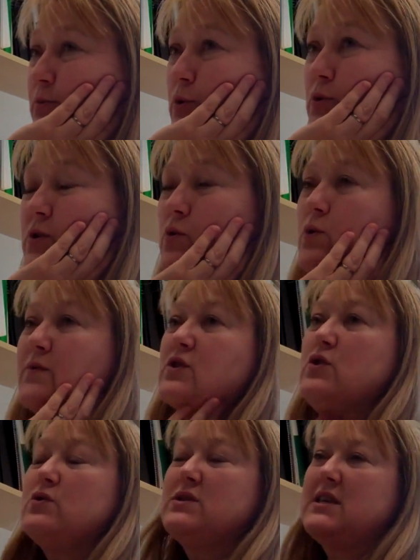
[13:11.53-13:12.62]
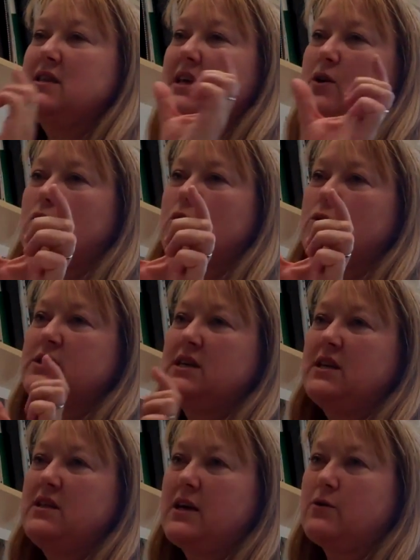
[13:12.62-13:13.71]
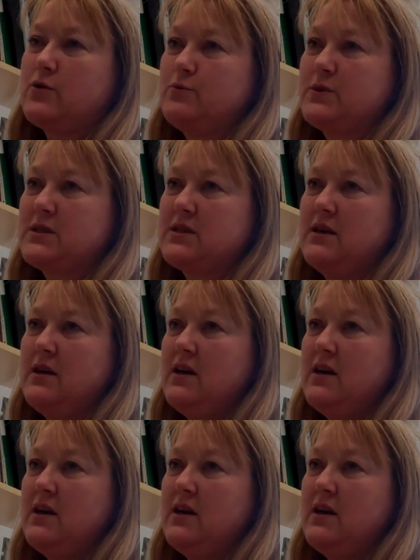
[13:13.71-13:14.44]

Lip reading: reports on all of the students in their course and in their groups.